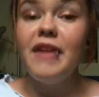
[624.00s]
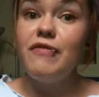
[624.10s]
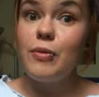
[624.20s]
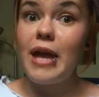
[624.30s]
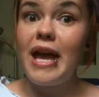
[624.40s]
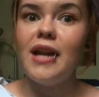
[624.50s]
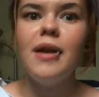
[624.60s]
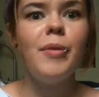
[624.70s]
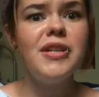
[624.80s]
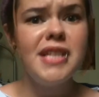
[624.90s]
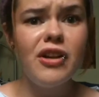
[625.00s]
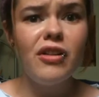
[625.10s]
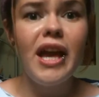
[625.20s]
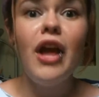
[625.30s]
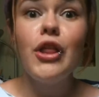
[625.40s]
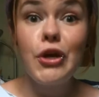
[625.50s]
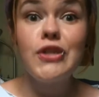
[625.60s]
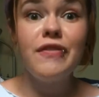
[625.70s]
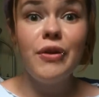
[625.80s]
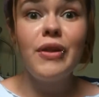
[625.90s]
If you can. Particularly,
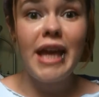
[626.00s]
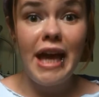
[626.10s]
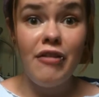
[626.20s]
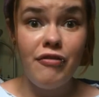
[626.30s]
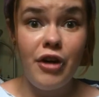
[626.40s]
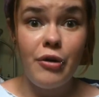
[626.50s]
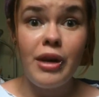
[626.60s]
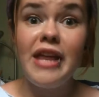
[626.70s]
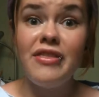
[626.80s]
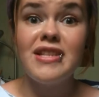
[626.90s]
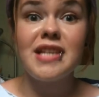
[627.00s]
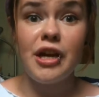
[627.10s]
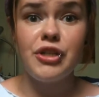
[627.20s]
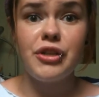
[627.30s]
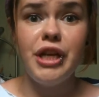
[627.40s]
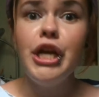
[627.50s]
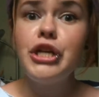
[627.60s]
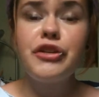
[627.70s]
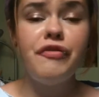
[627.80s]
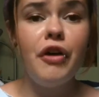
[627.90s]
those of you that can vote in this country
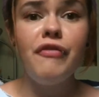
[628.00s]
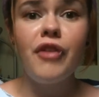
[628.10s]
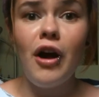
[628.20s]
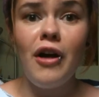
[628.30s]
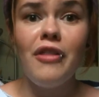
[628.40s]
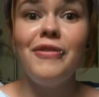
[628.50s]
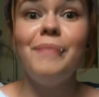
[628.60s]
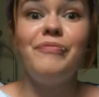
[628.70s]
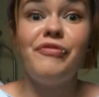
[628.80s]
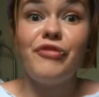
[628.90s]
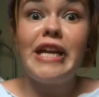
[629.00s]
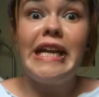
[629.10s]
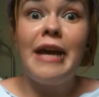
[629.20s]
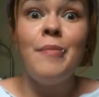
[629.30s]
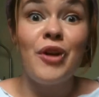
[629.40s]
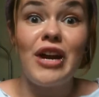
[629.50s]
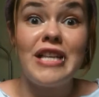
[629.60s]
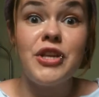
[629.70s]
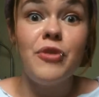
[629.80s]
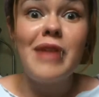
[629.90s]
should vote for all the freaking
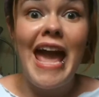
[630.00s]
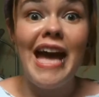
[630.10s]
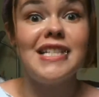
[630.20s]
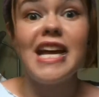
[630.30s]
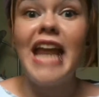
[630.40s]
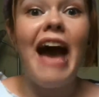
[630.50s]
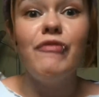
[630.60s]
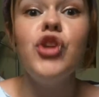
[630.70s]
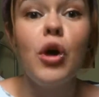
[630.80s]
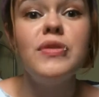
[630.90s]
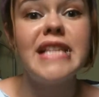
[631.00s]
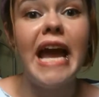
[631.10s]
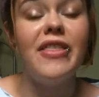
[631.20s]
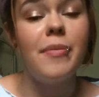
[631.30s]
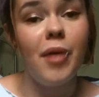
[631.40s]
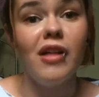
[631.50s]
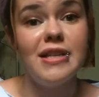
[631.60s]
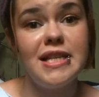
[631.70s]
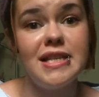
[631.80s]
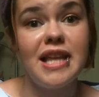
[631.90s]
immigrants who can't and have no say in the
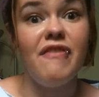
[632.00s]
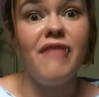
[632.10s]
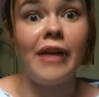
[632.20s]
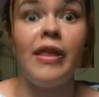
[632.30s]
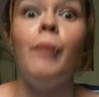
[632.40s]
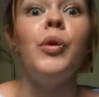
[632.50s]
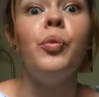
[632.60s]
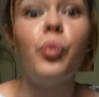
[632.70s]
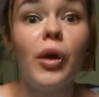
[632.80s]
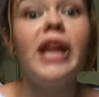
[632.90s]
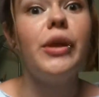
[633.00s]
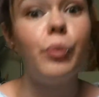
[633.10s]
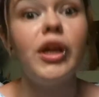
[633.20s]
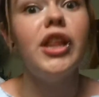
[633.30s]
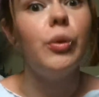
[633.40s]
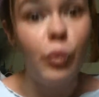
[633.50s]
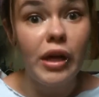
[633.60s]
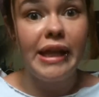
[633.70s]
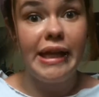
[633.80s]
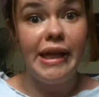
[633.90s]
policies that affect them. We really, really,
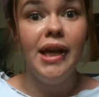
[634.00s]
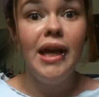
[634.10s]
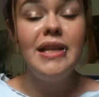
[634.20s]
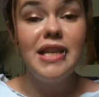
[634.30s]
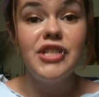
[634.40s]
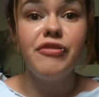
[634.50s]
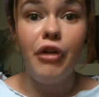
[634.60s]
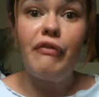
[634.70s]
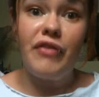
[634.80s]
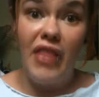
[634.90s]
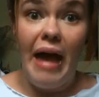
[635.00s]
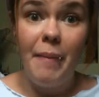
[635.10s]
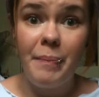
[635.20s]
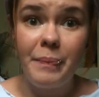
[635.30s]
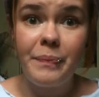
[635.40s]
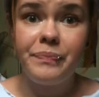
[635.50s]
really need to vote for them.